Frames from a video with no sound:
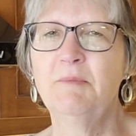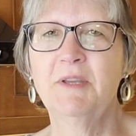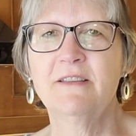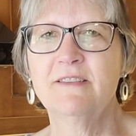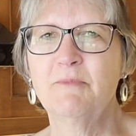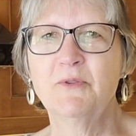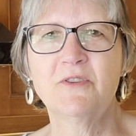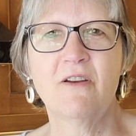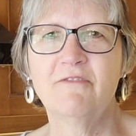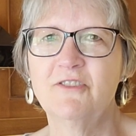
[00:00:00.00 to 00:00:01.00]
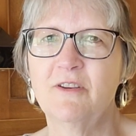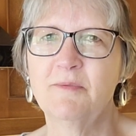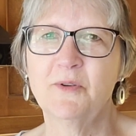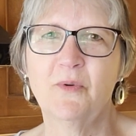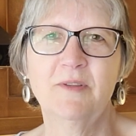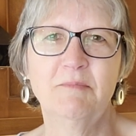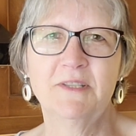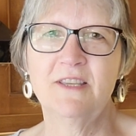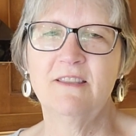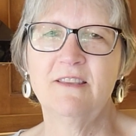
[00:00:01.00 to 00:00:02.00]
because most coffee shops are quite
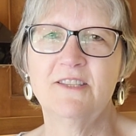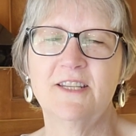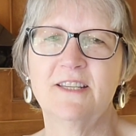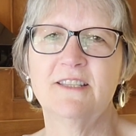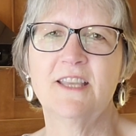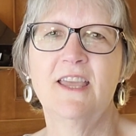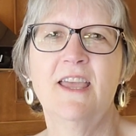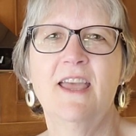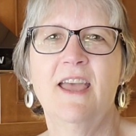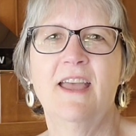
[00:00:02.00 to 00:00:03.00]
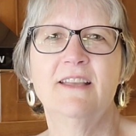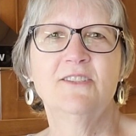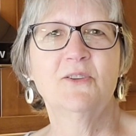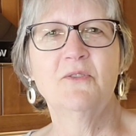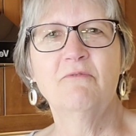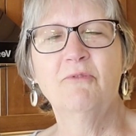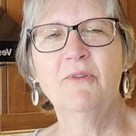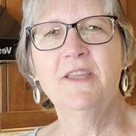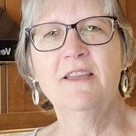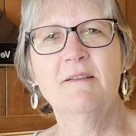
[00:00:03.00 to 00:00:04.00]
busy these days. And so you're
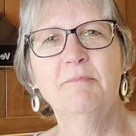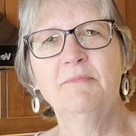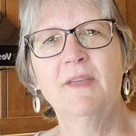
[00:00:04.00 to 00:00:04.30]
freeing up